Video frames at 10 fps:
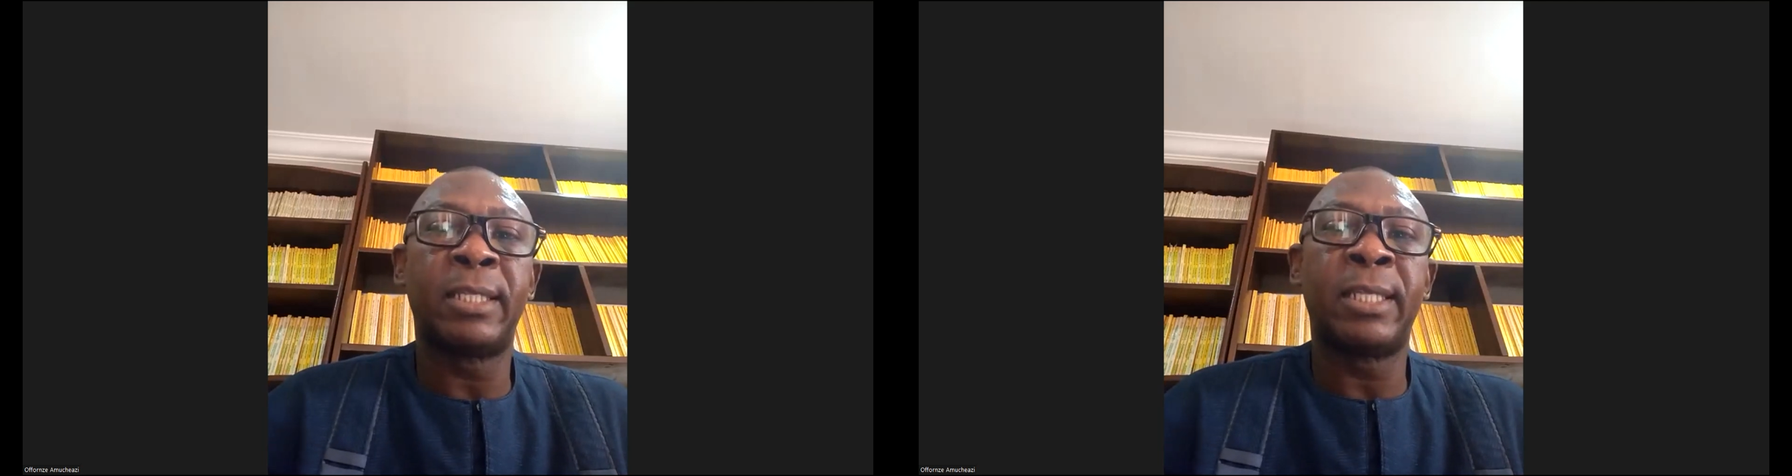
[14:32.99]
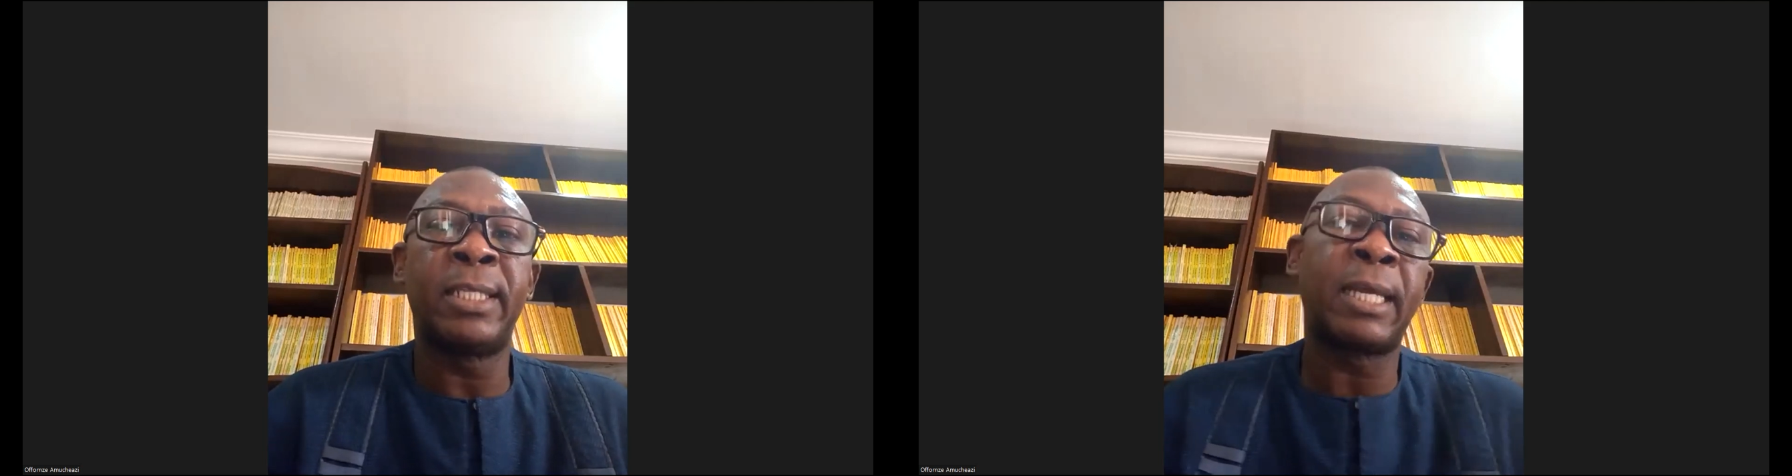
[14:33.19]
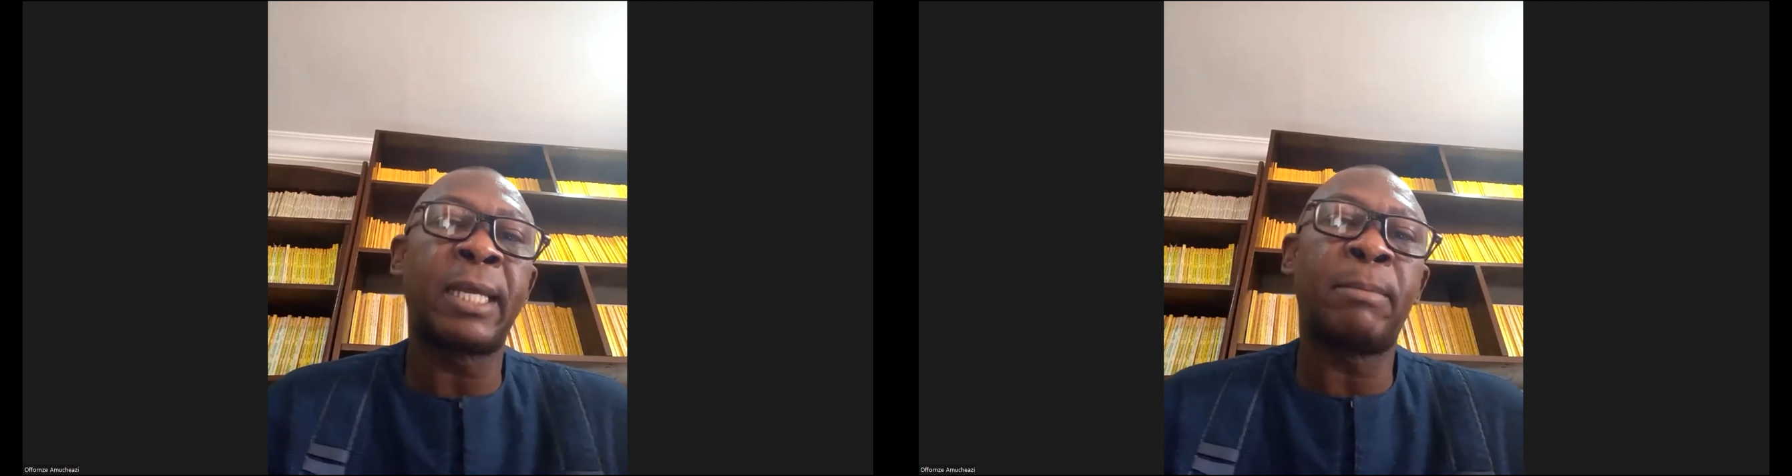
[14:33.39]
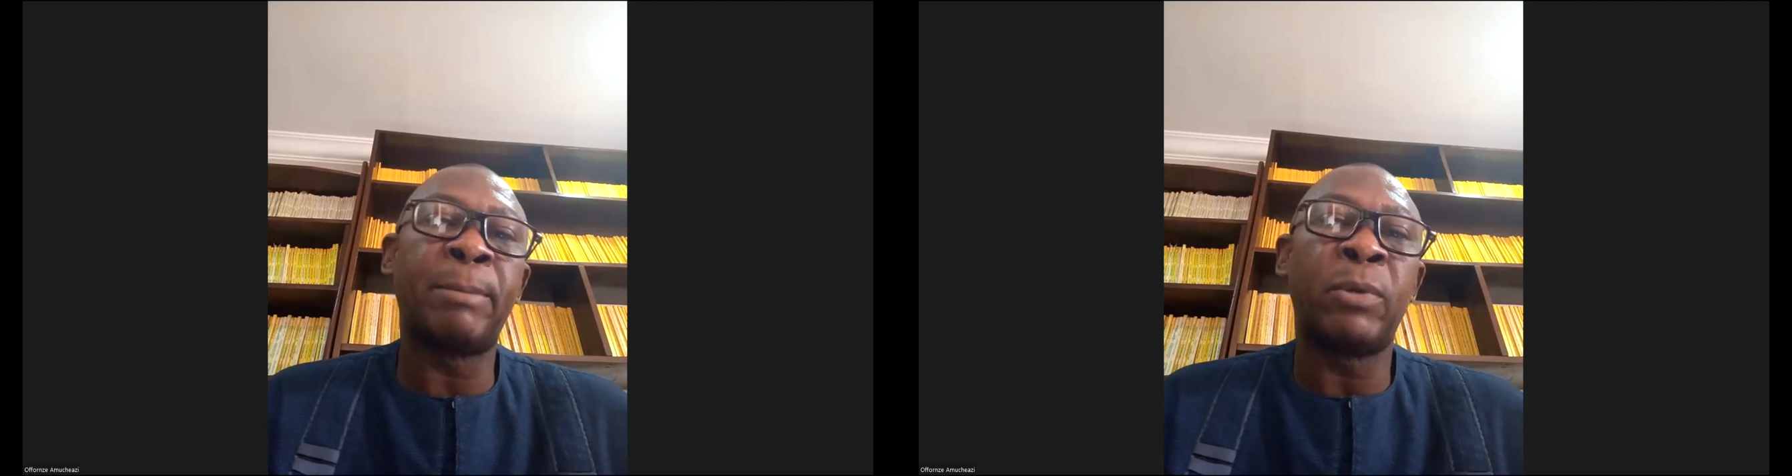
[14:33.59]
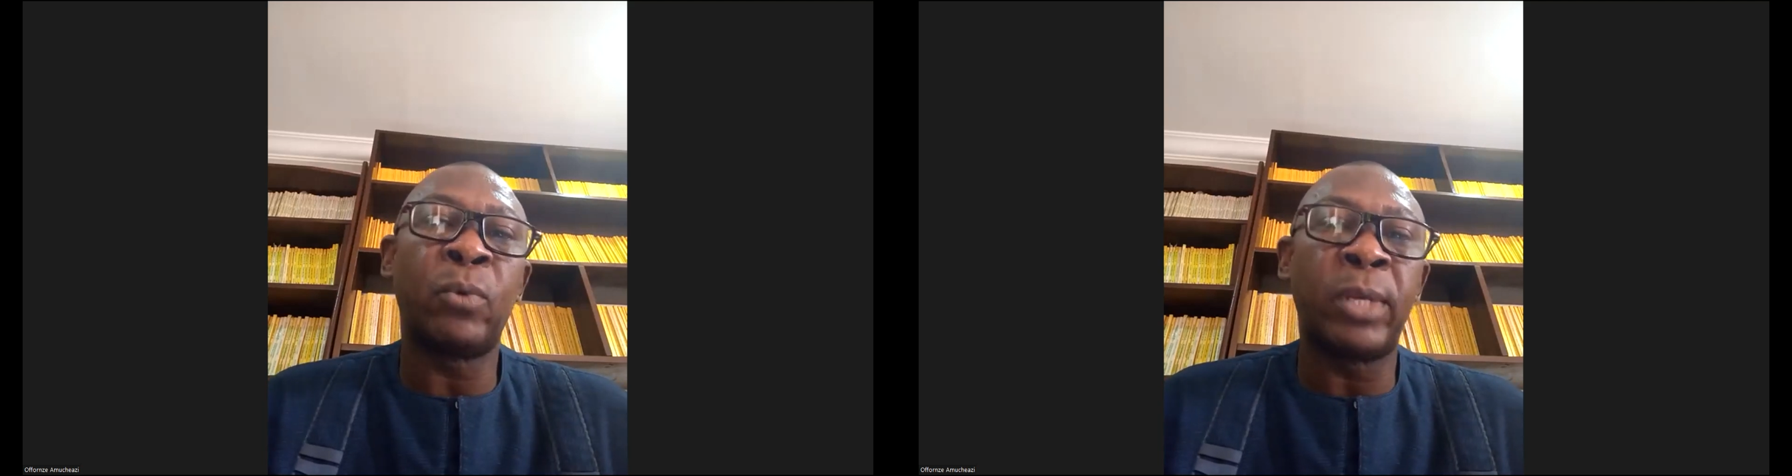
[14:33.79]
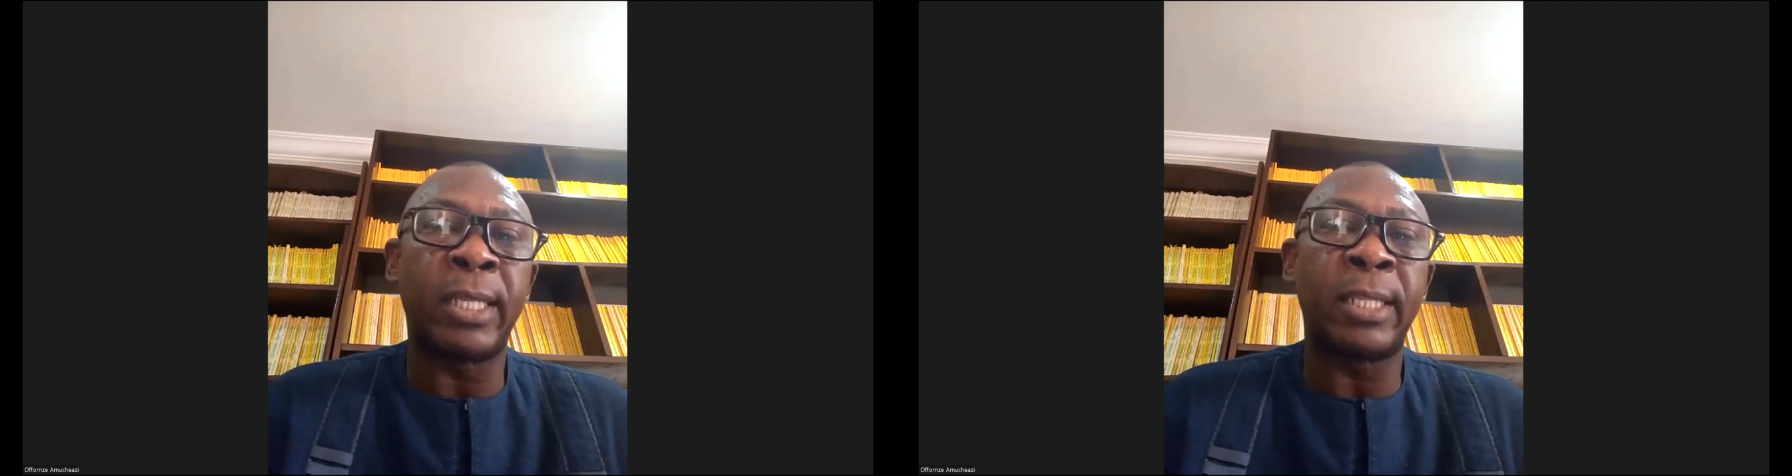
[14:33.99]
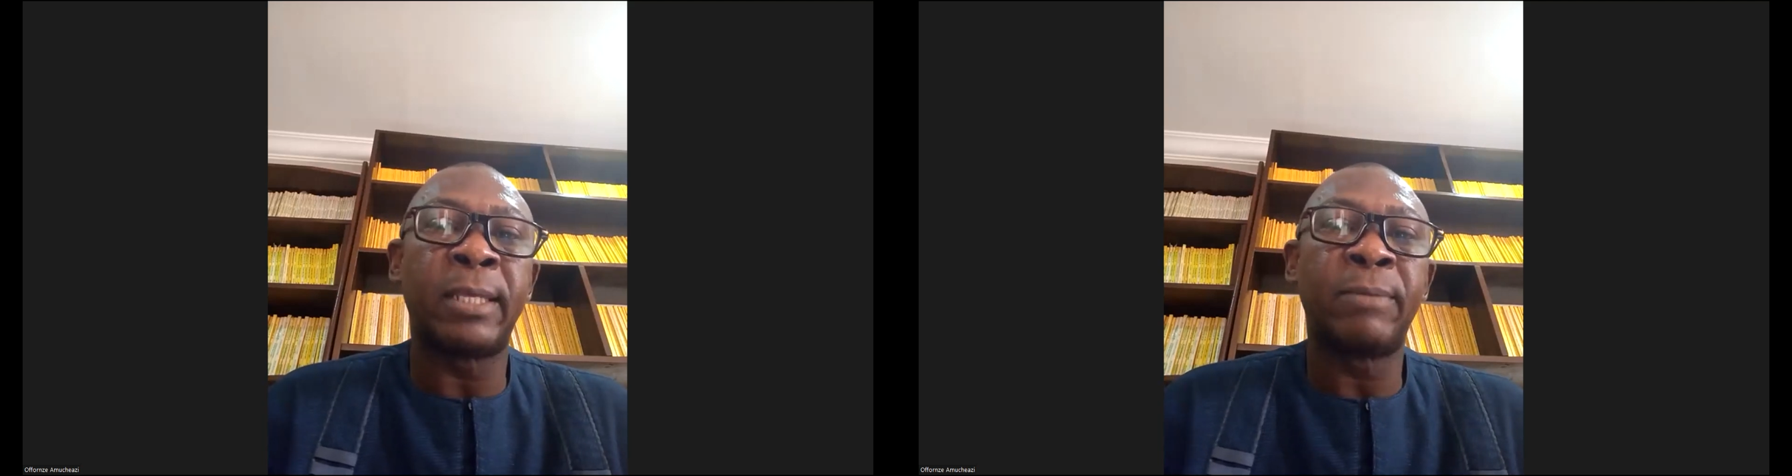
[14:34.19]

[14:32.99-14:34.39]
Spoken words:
the litigant might be willing,